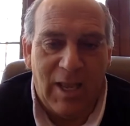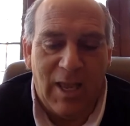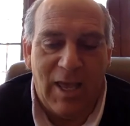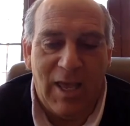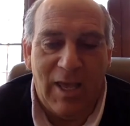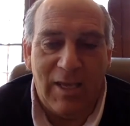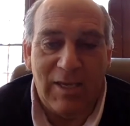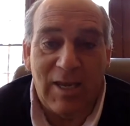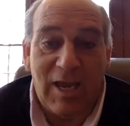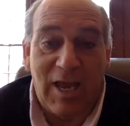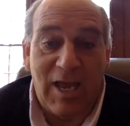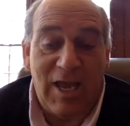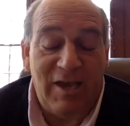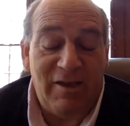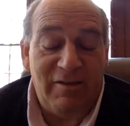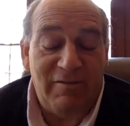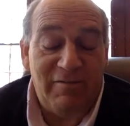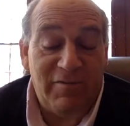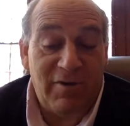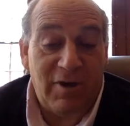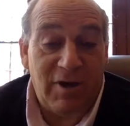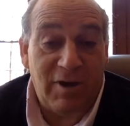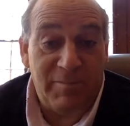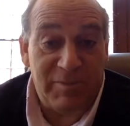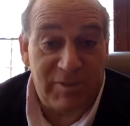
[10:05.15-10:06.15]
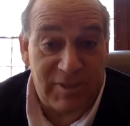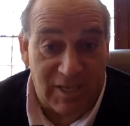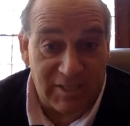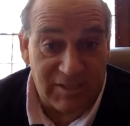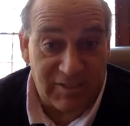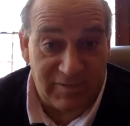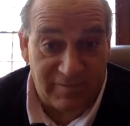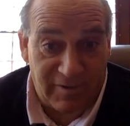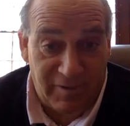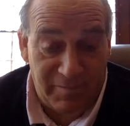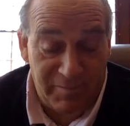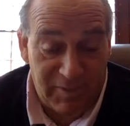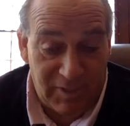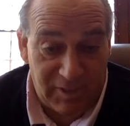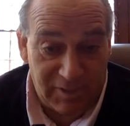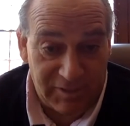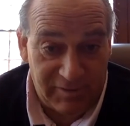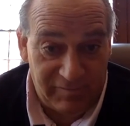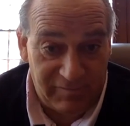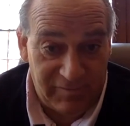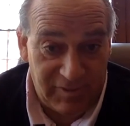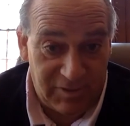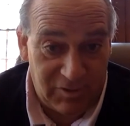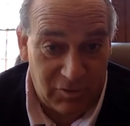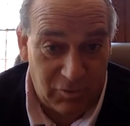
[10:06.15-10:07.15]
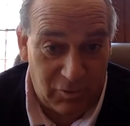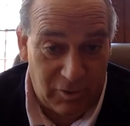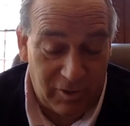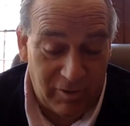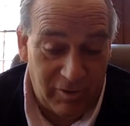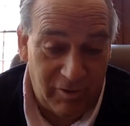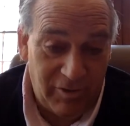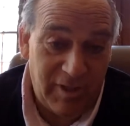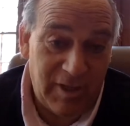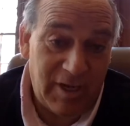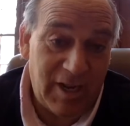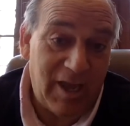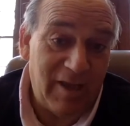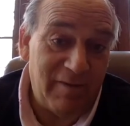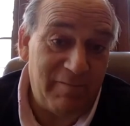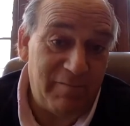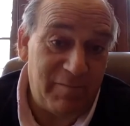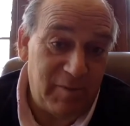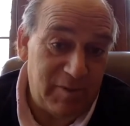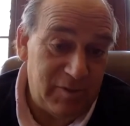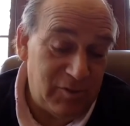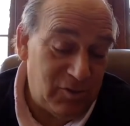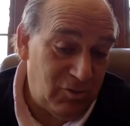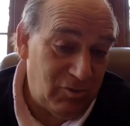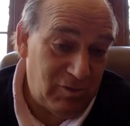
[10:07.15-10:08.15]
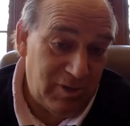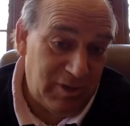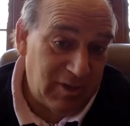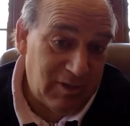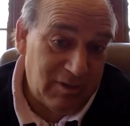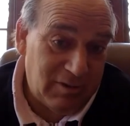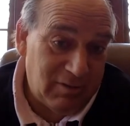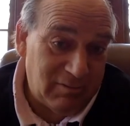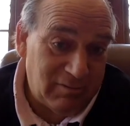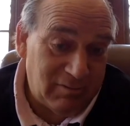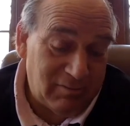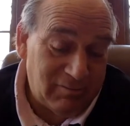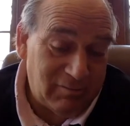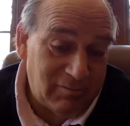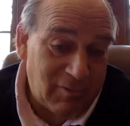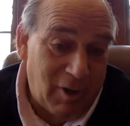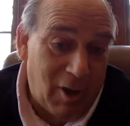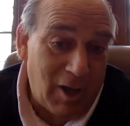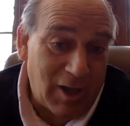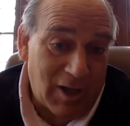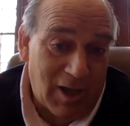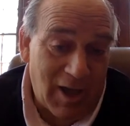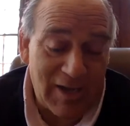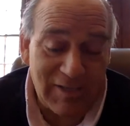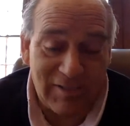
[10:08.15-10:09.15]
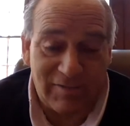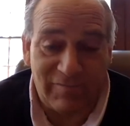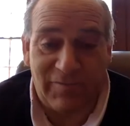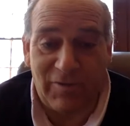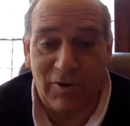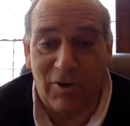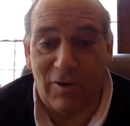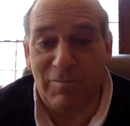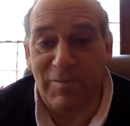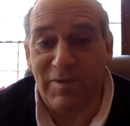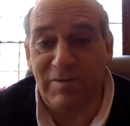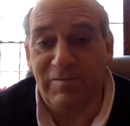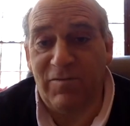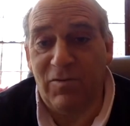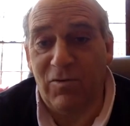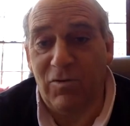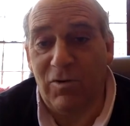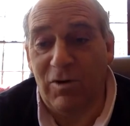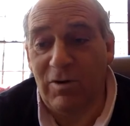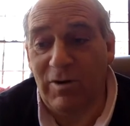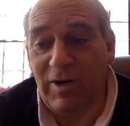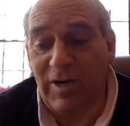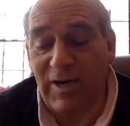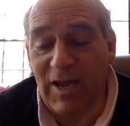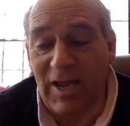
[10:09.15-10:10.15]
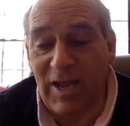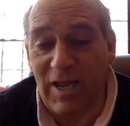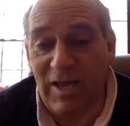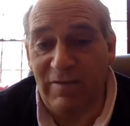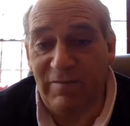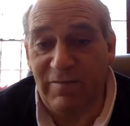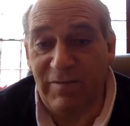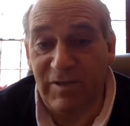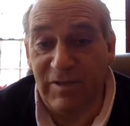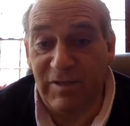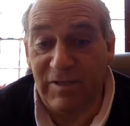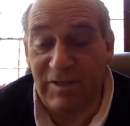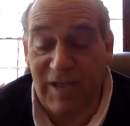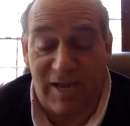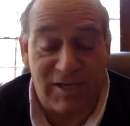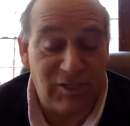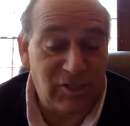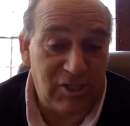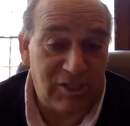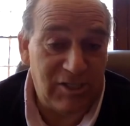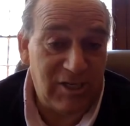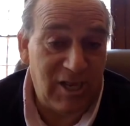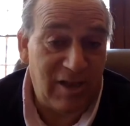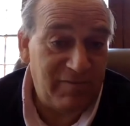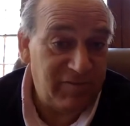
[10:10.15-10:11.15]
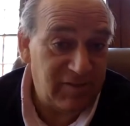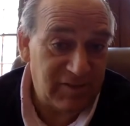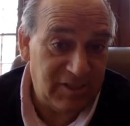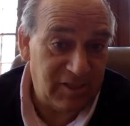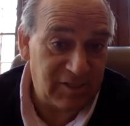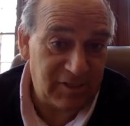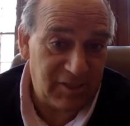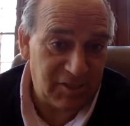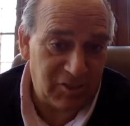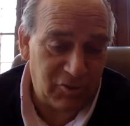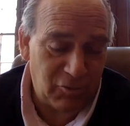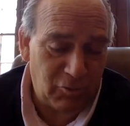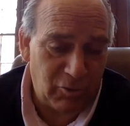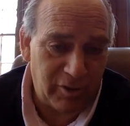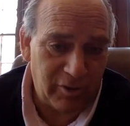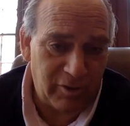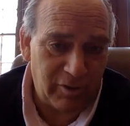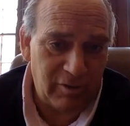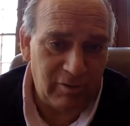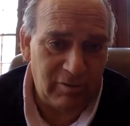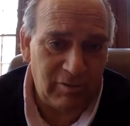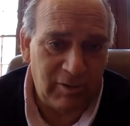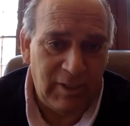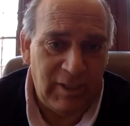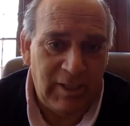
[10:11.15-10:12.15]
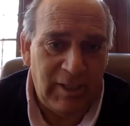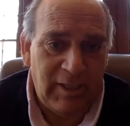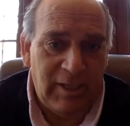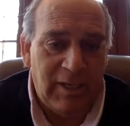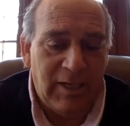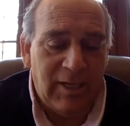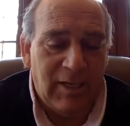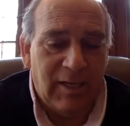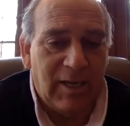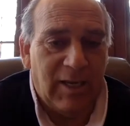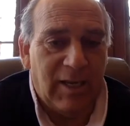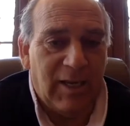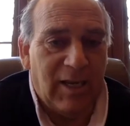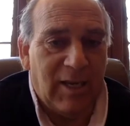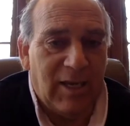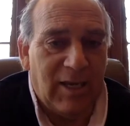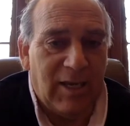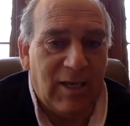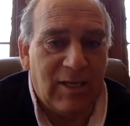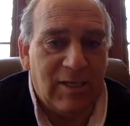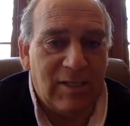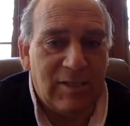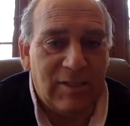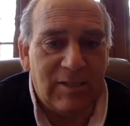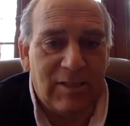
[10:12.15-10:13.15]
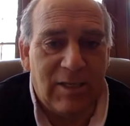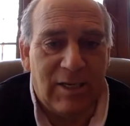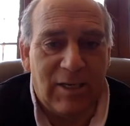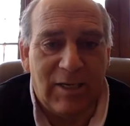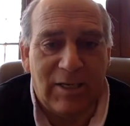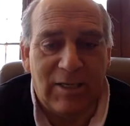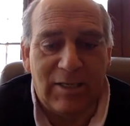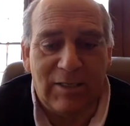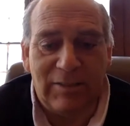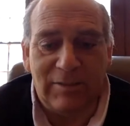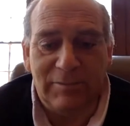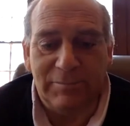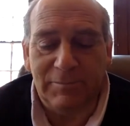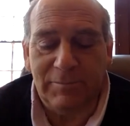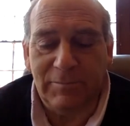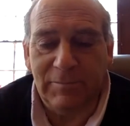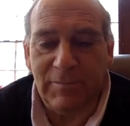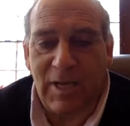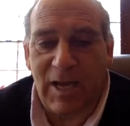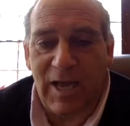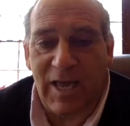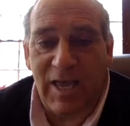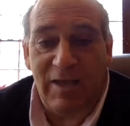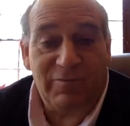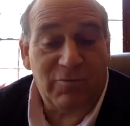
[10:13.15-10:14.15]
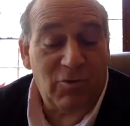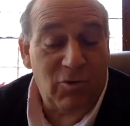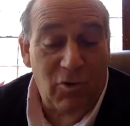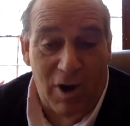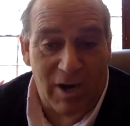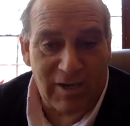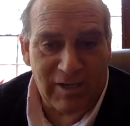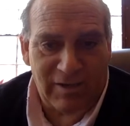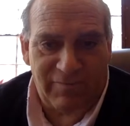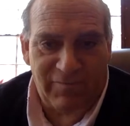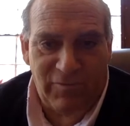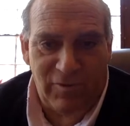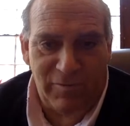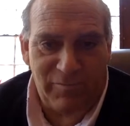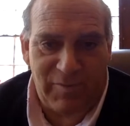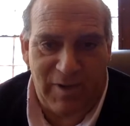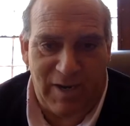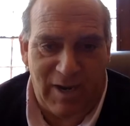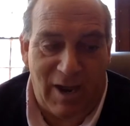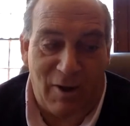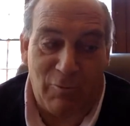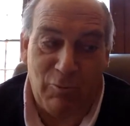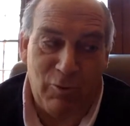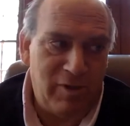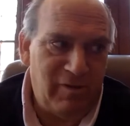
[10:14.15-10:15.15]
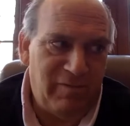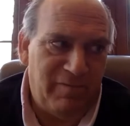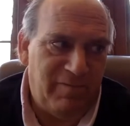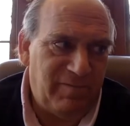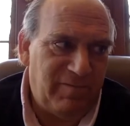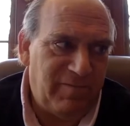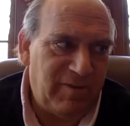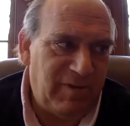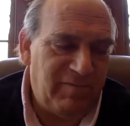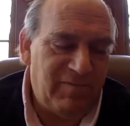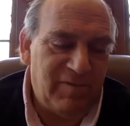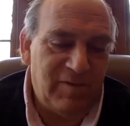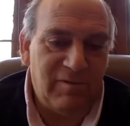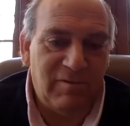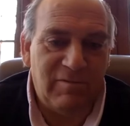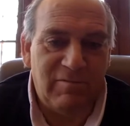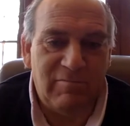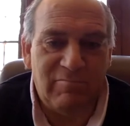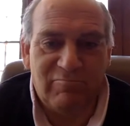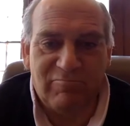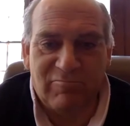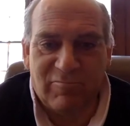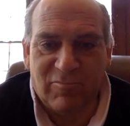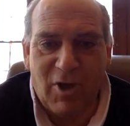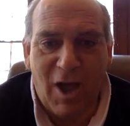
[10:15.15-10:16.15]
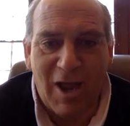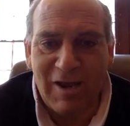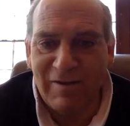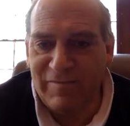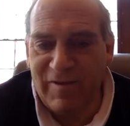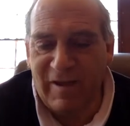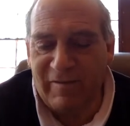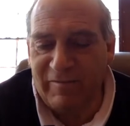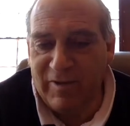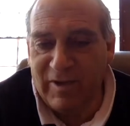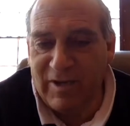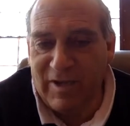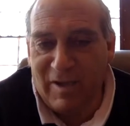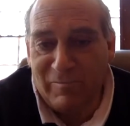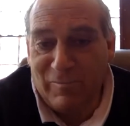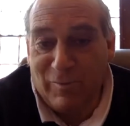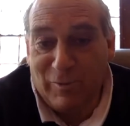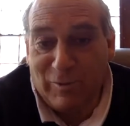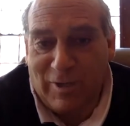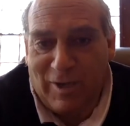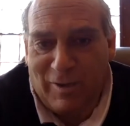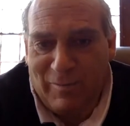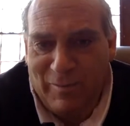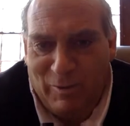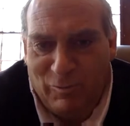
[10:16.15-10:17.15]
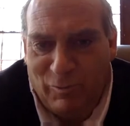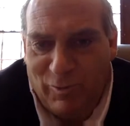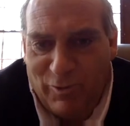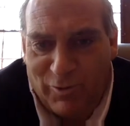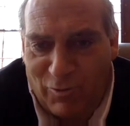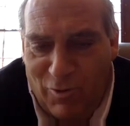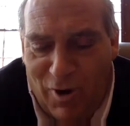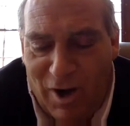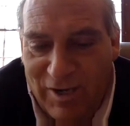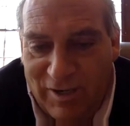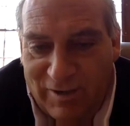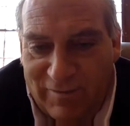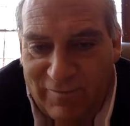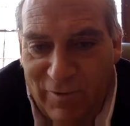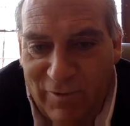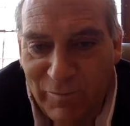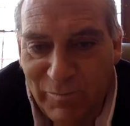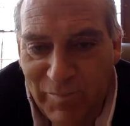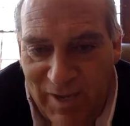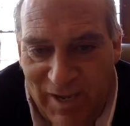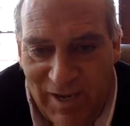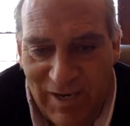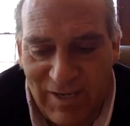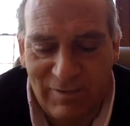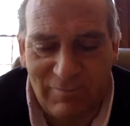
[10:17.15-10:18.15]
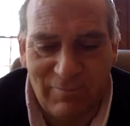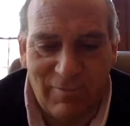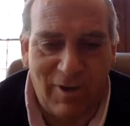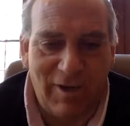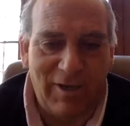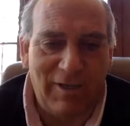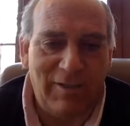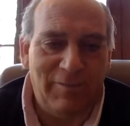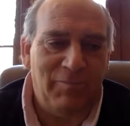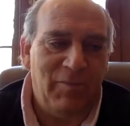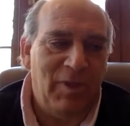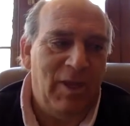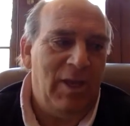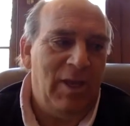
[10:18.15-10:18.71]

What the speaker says: And I have obsessive compulsive disorder that I've been doing all kinds of therapy for, and I have attention deficit disorder, and I have chronic foot pain. I wouldn't have even thought of having someone come in with chronic foot pain, right?